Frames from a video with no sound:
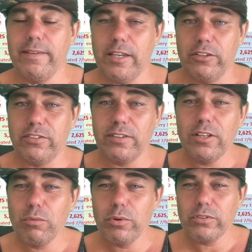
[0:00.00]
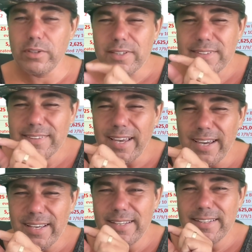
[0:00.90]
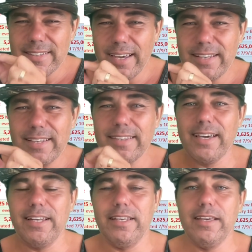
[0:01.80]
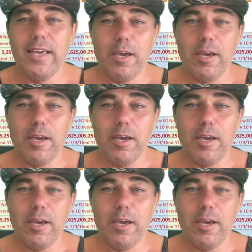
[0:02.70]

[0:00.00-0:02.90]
that it still was tiny, tiny, tiny.